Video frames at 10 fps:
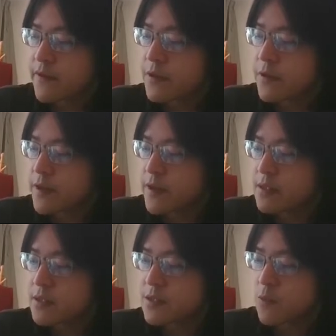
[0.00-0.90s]
is
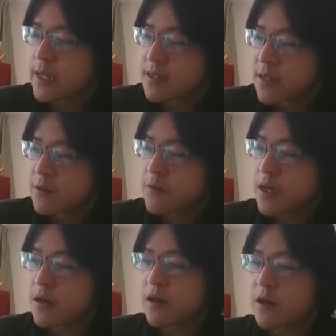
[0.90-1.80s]
what? Well,
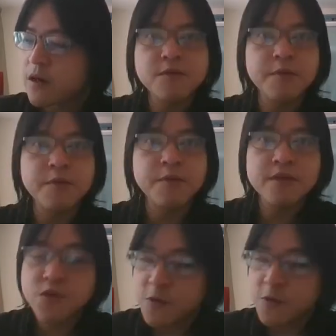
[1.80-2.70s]
according to postulate
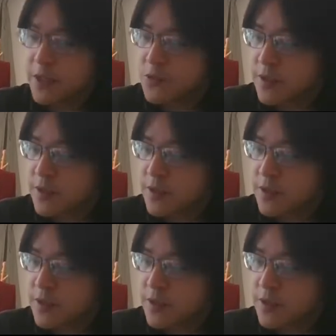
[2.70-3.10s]
2, we do this.